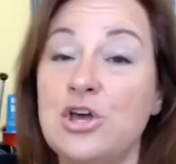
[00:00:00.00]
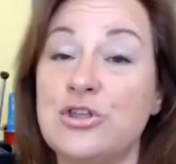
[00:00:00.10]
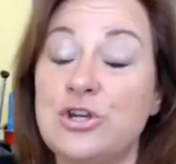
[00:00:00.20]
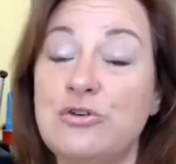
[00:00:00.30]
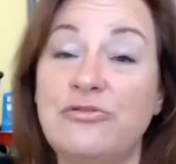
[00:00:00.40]

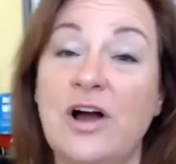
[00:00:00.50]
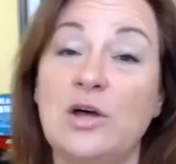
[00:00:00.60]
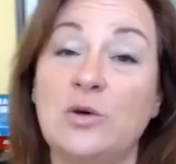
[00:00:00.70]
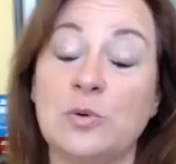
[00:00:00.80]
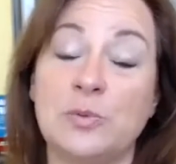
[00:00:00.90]
the new
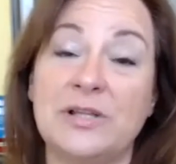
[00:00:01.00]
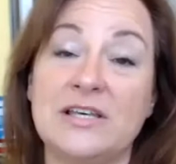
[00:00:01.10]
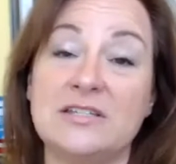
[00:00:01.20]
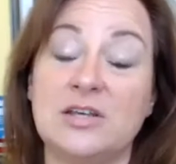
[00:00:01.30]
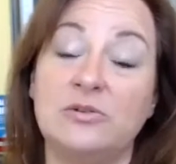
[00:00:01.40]
file will
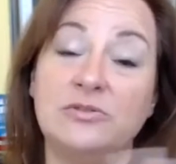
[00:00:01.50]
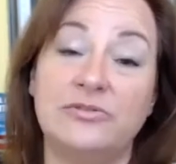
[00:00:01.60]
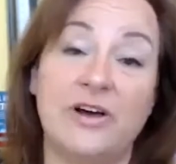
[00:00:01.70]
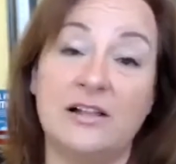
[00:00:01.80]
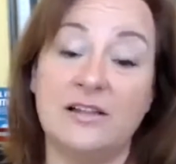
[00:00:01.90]
replace the old
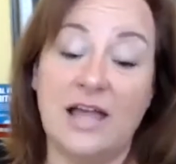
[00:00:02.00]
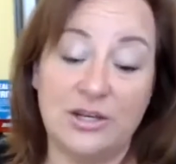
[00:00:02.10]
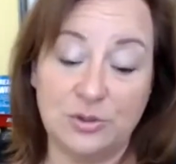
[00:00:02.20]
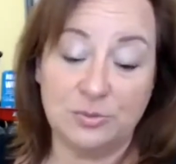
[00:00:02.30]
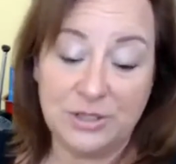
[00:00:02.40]
file
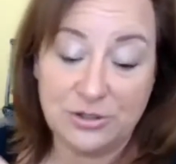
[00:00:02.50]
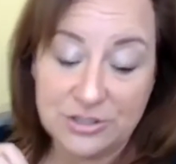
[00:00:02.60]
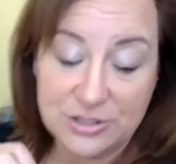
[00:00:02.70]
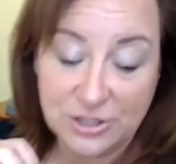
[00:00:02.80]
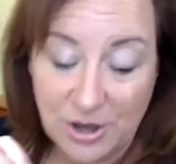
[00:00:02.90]
and you'll be
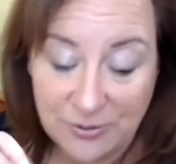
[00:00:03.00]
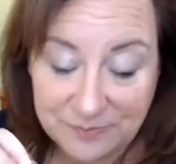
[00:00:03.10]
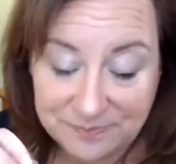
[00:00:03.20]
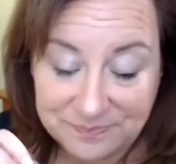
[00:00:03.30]
good to go.